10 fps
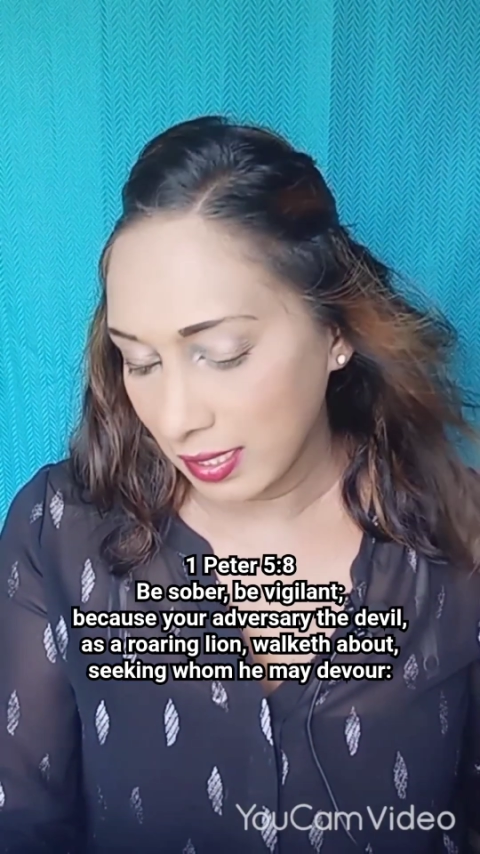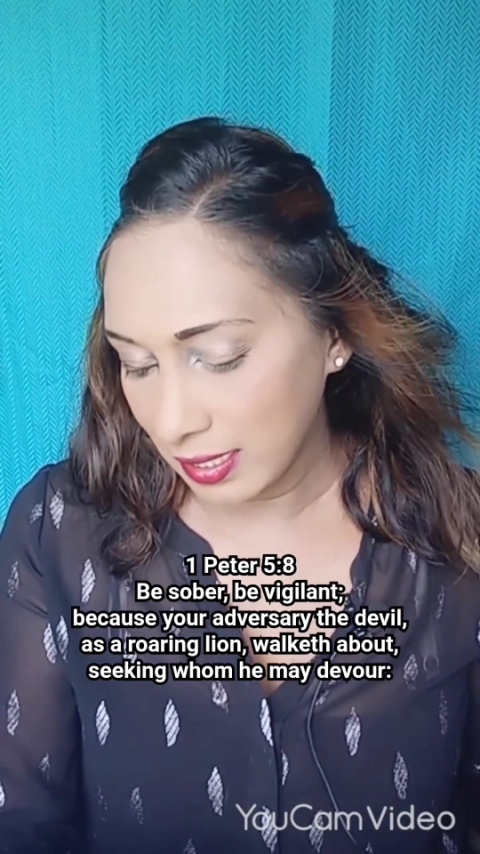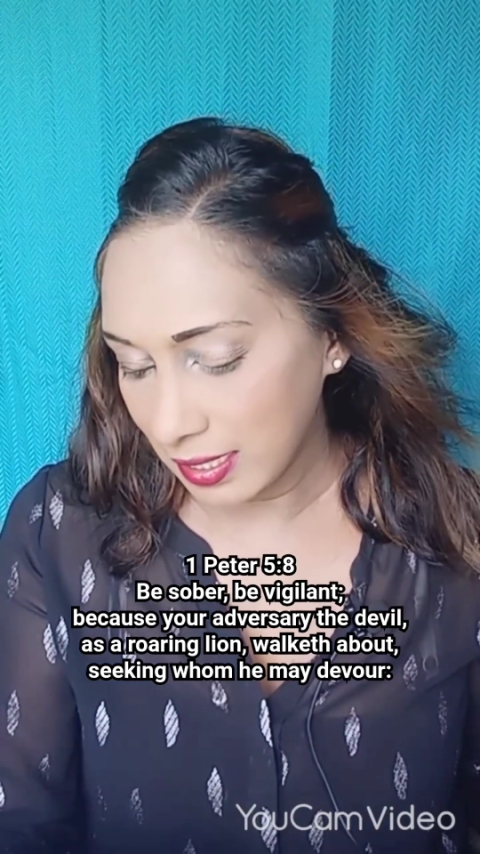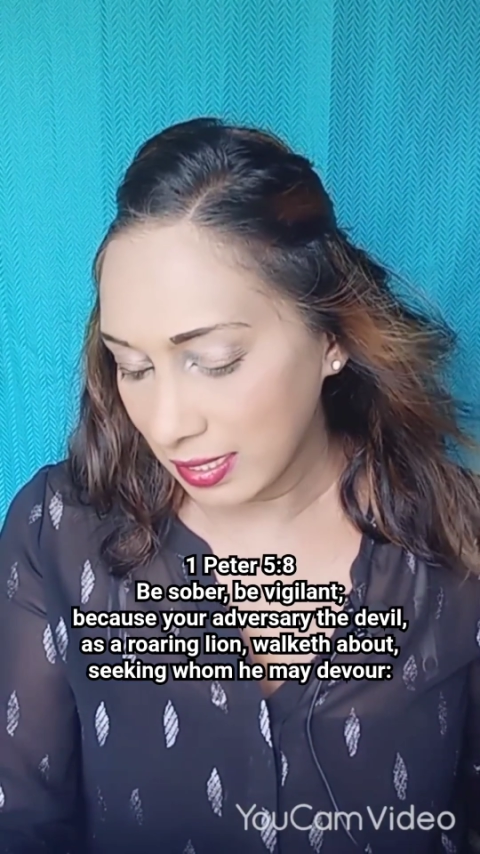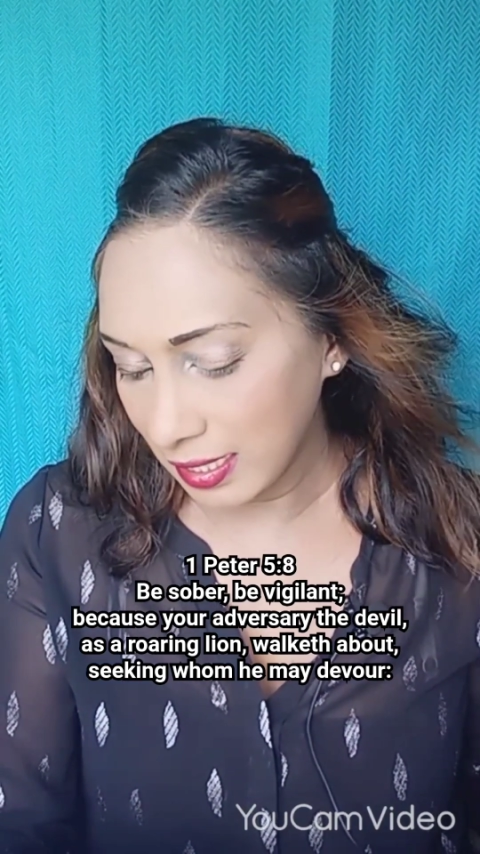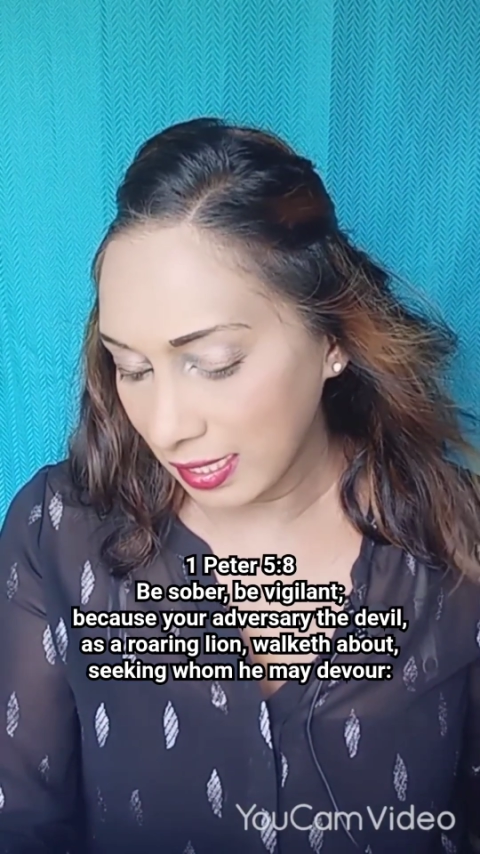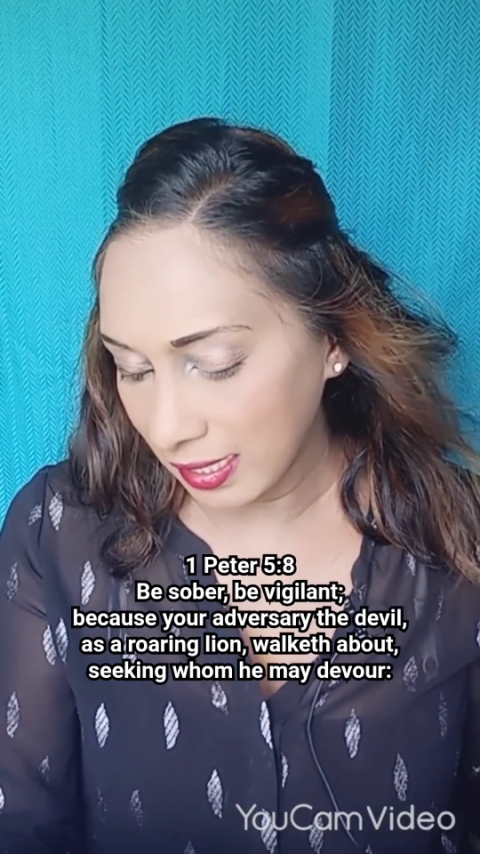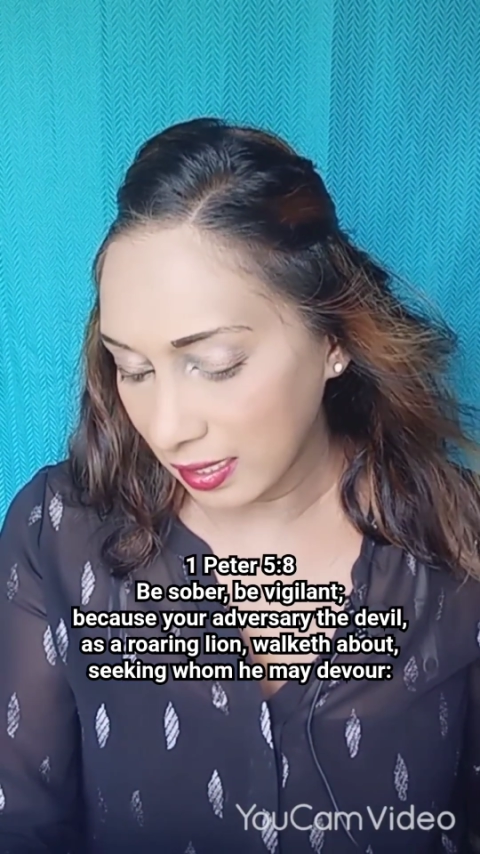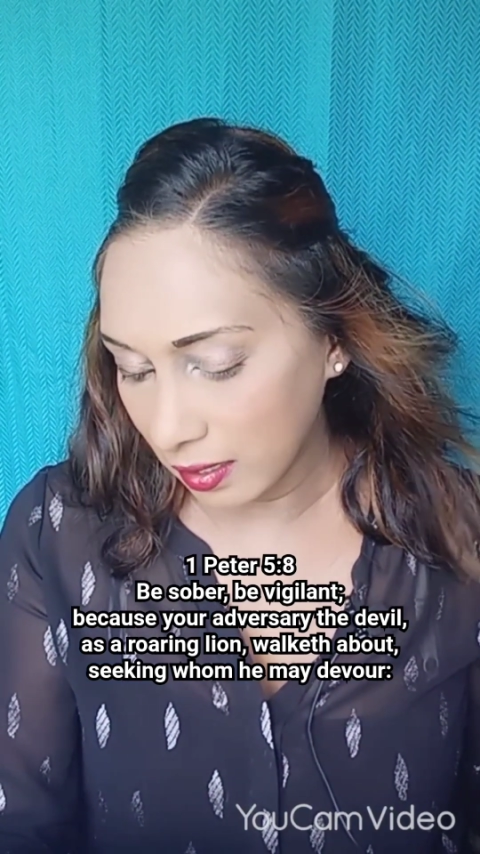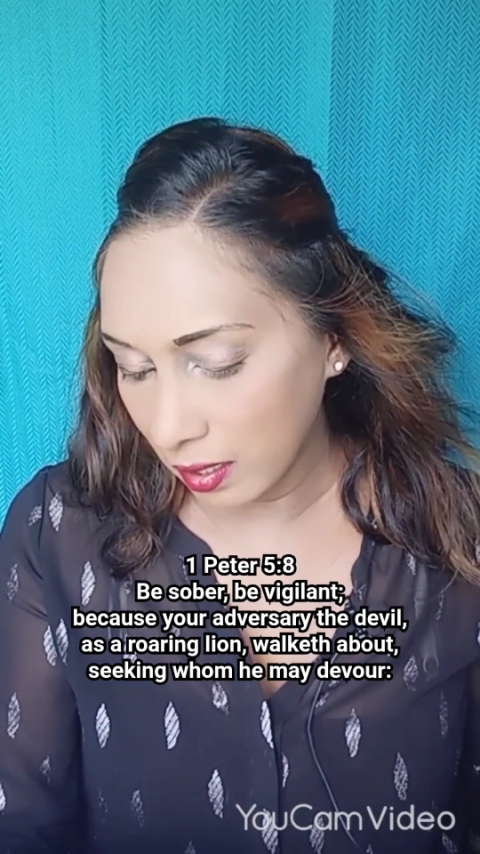
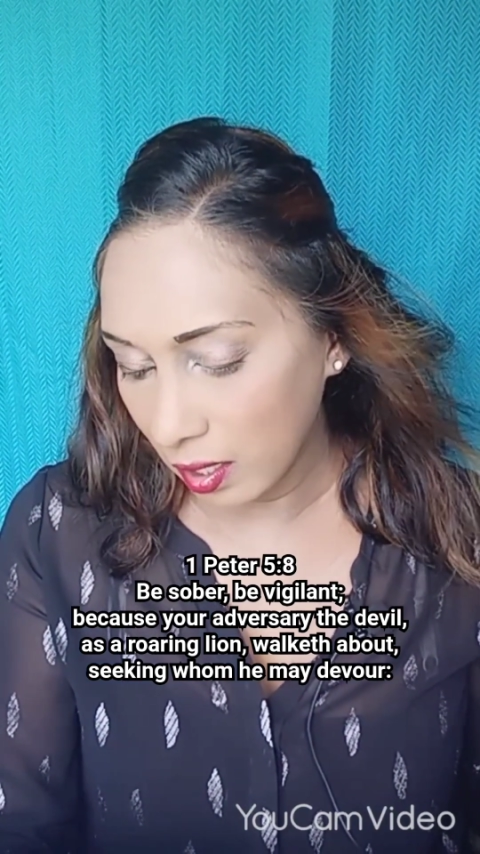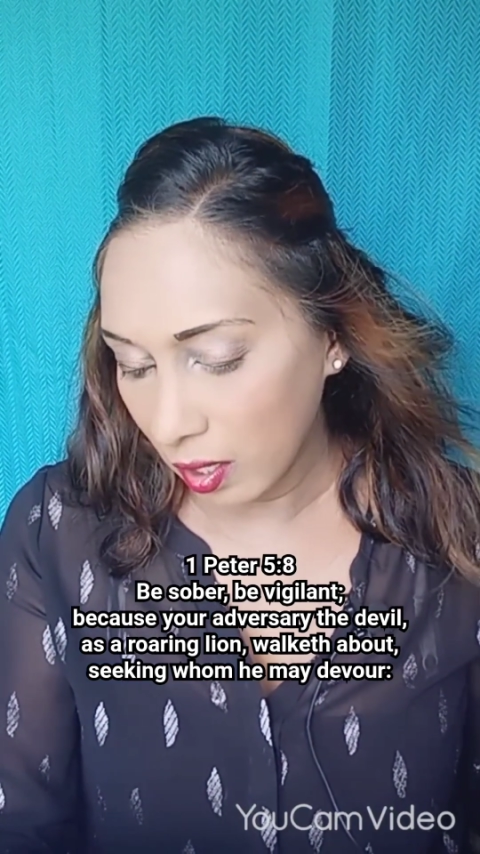seeking